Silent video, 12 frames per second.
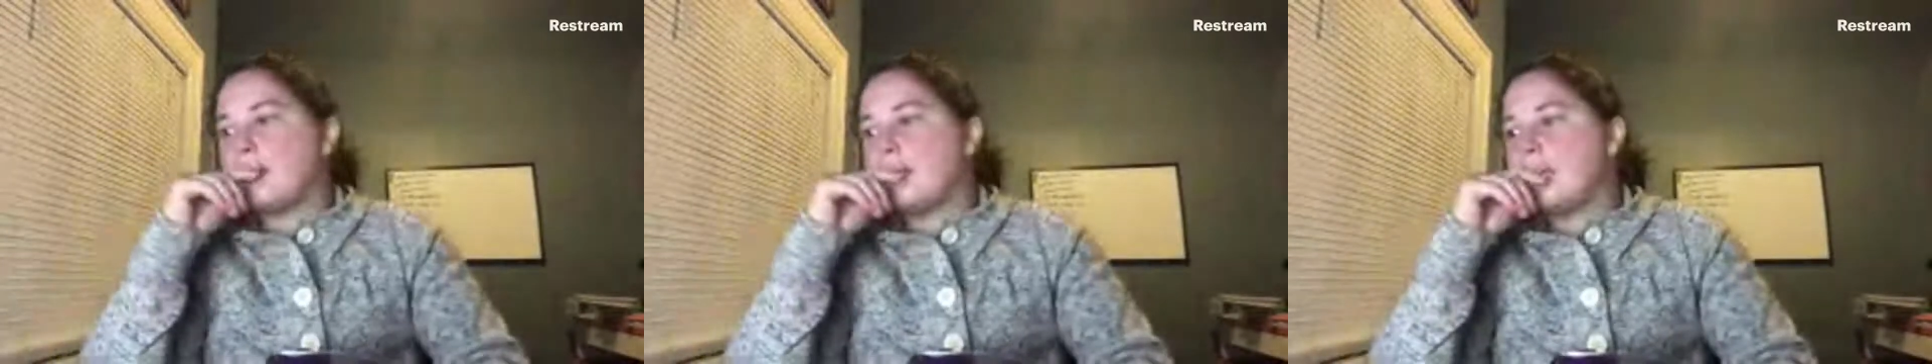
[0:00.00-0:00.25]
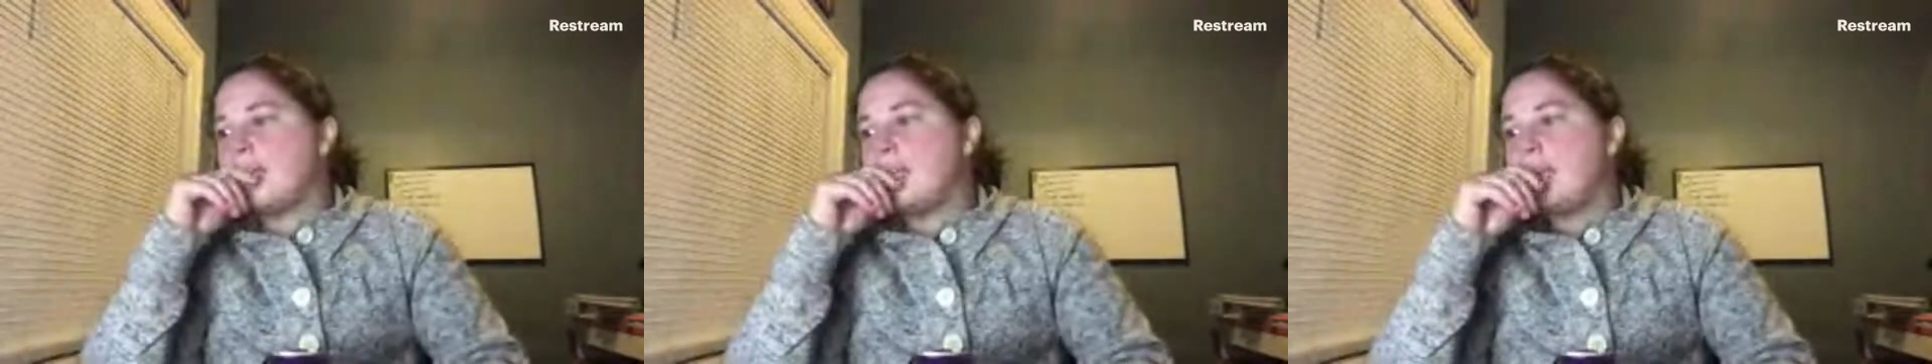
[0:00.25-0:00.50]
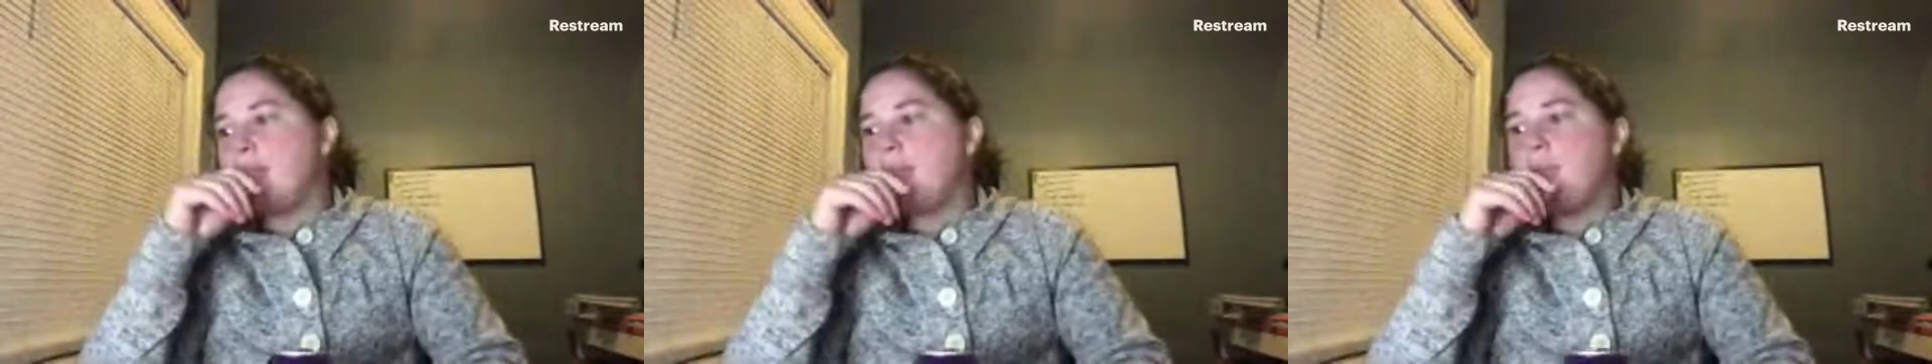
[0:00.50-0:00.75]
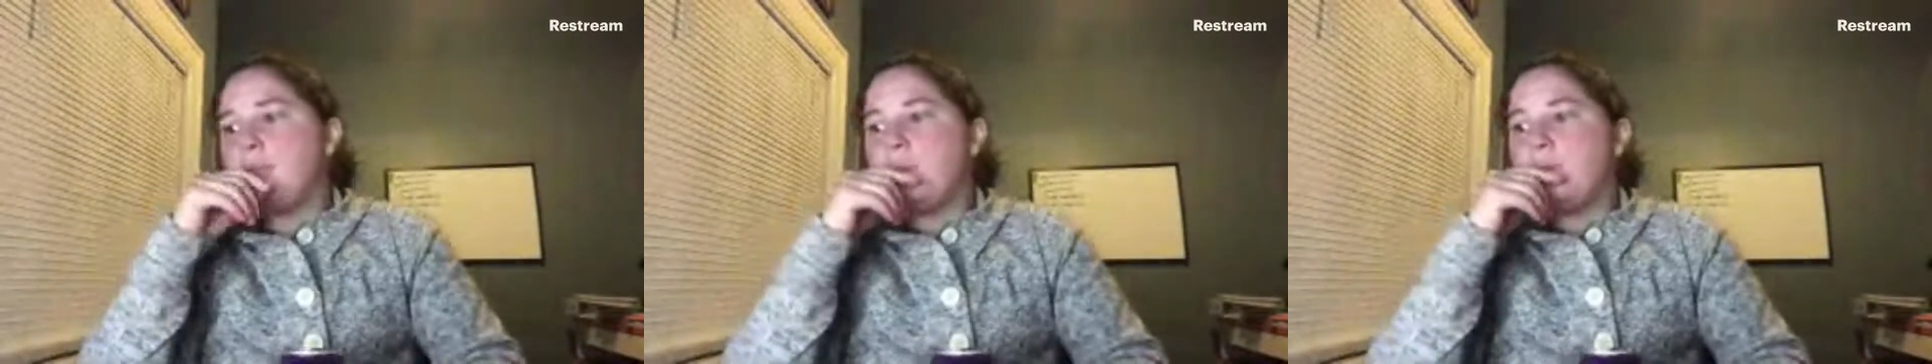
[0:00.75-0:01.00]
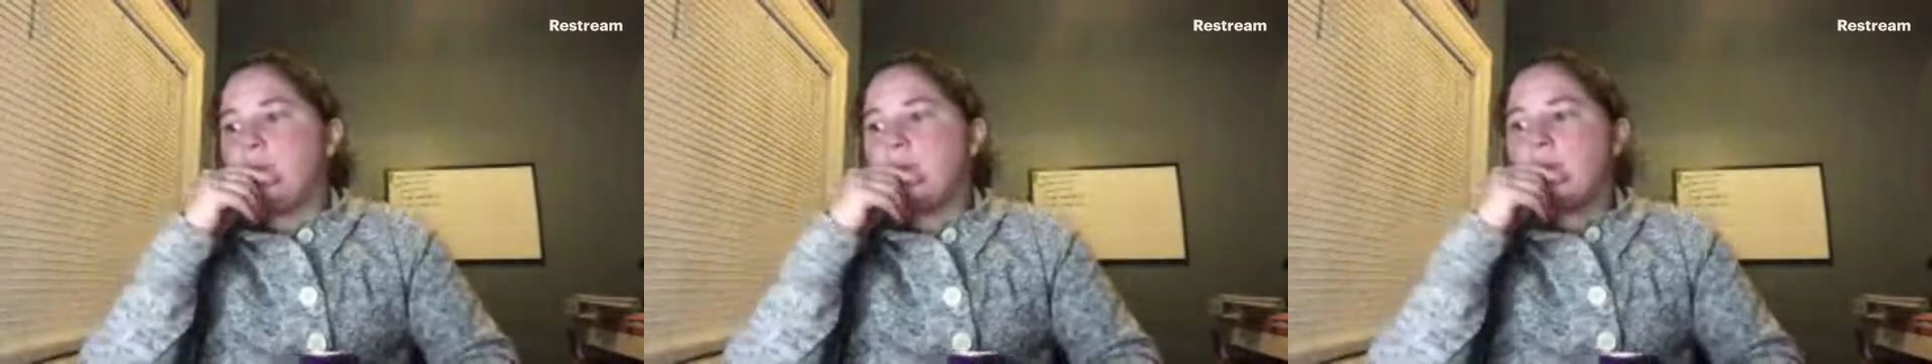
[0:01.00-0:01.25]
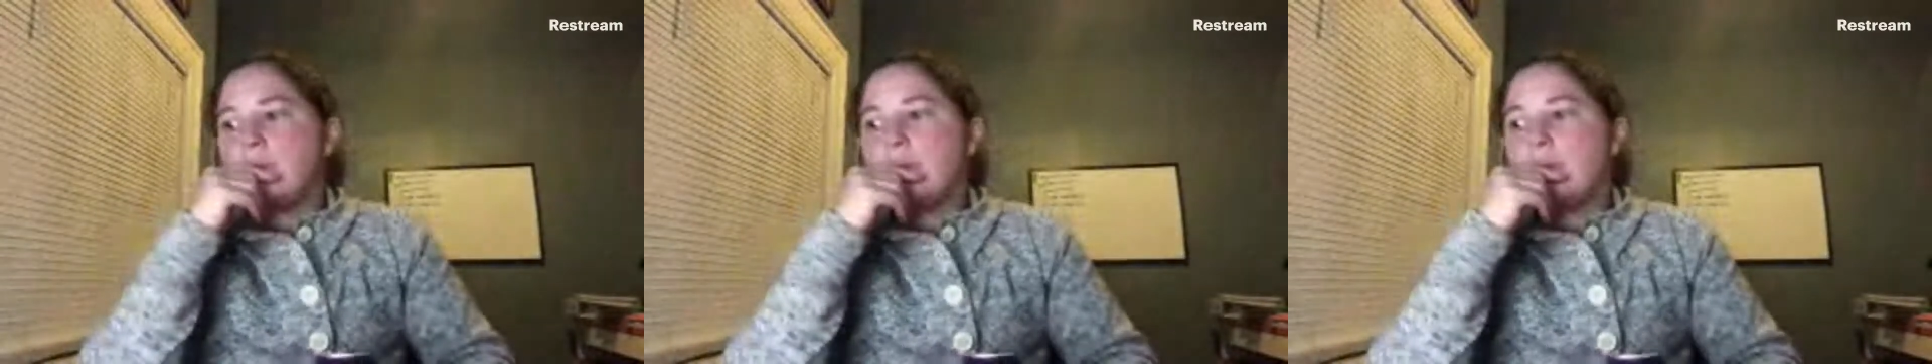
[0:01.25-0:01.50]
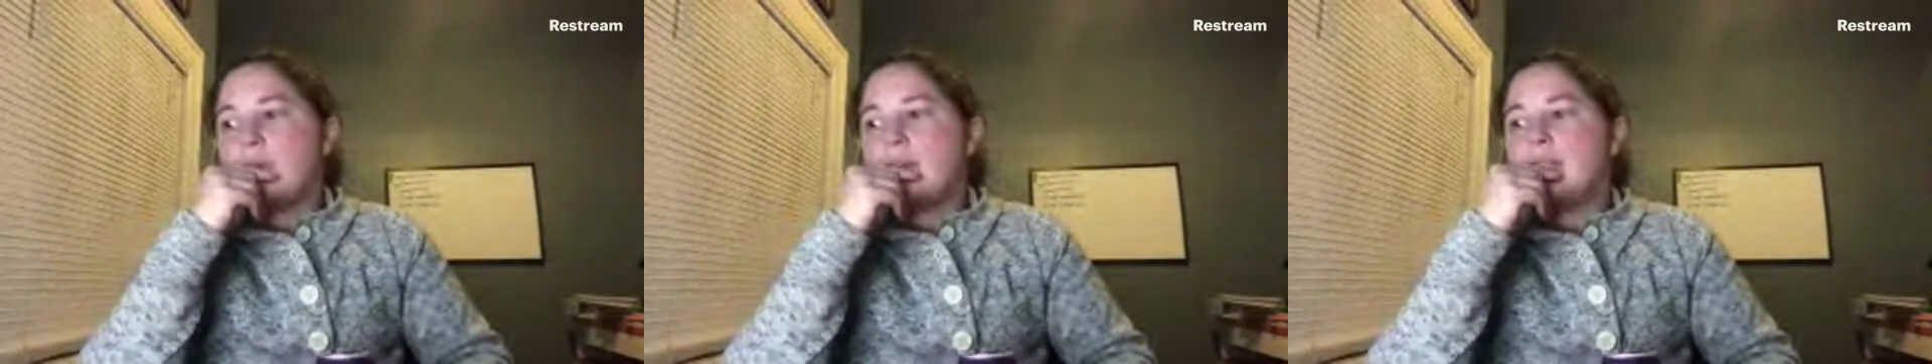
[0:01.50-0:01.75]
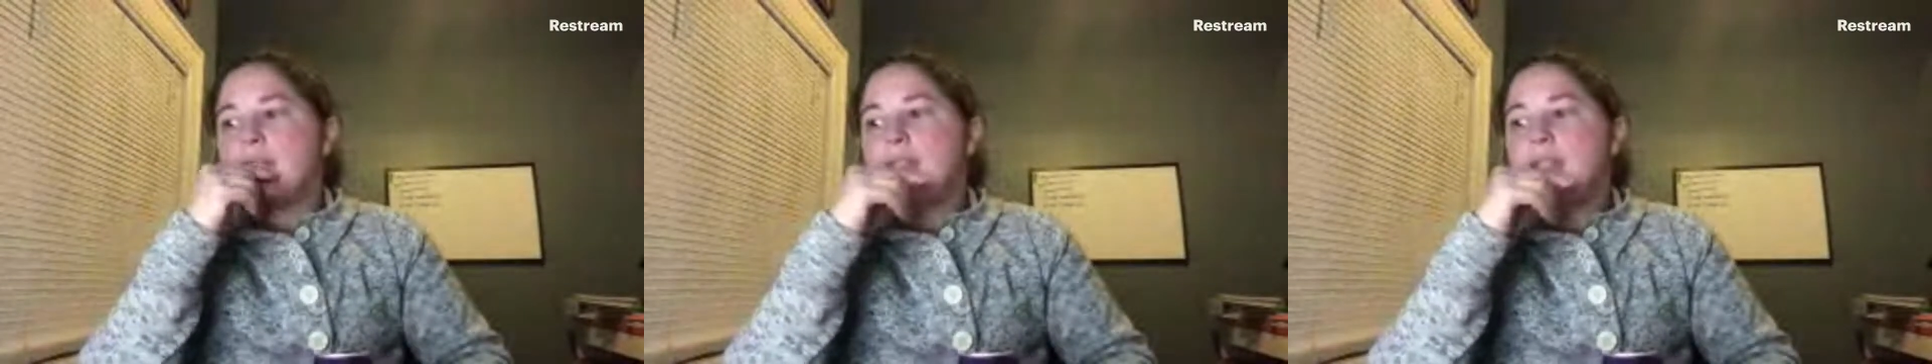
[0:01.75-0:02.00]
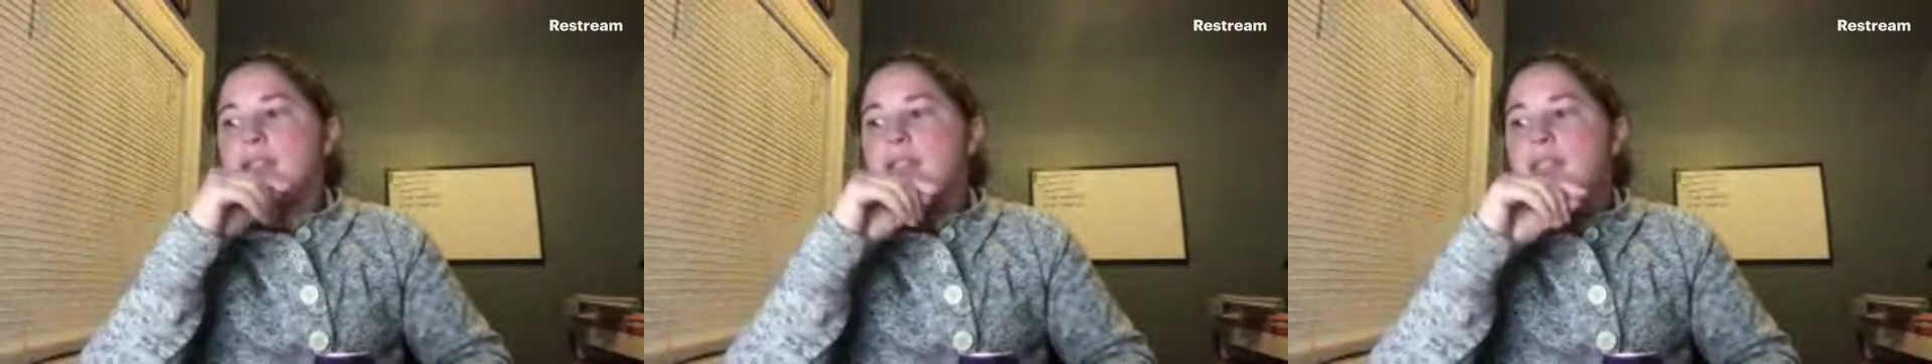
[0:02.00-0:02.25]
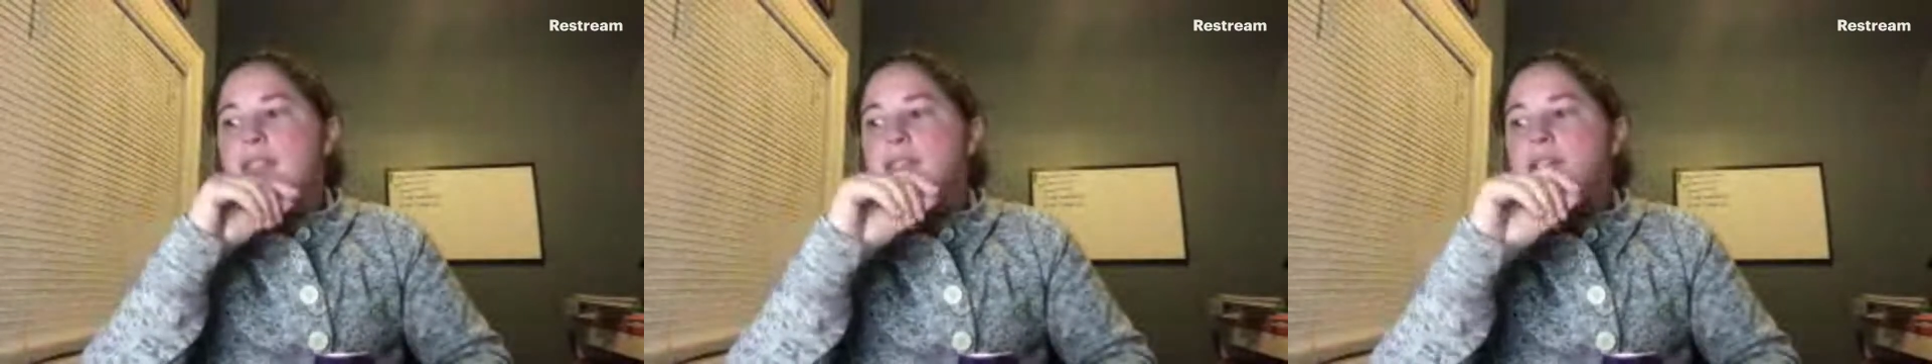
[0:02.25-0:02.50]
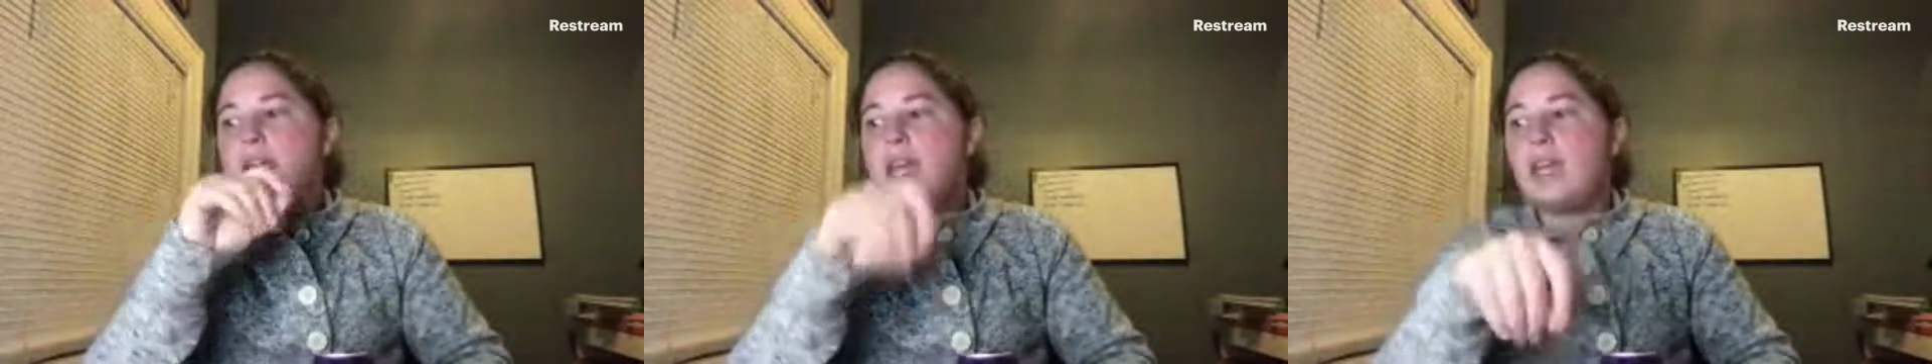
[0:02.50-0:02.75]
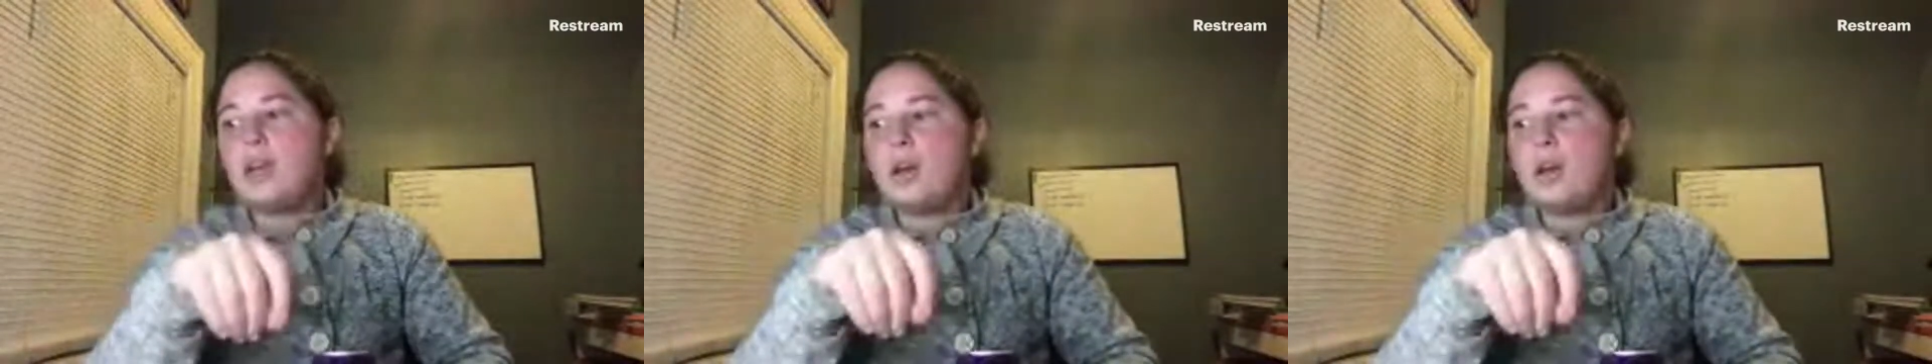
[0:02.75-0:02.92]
And then staying